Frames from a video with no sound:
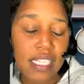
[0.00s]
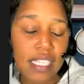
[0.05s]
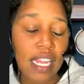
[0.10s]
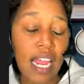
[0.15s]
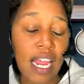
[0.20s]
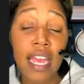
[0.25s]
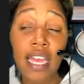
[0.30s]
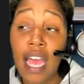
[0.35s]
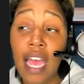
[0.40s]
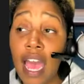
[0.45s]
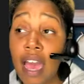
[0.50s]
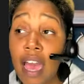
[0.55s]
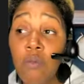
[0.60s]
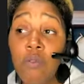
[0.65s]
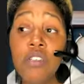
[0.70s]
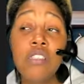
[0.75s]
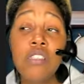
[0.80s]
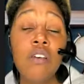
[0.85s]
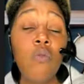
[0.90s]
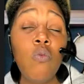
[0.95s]
I was
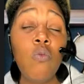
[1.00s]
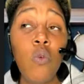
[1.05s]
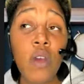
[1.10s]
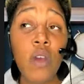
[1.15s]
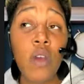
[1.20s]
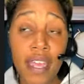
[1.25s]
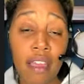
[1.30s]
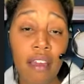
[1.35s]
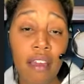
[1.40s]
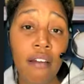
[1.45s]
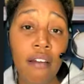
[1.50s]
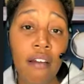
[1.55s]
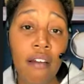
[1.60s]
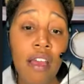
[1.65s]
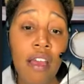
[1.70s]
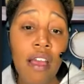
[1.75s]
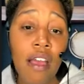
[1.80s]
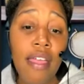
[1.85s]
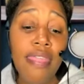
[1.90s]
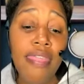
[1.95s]
aware
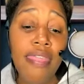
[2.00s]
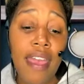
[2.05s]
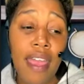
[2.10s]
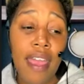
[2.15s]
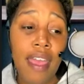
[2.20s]
that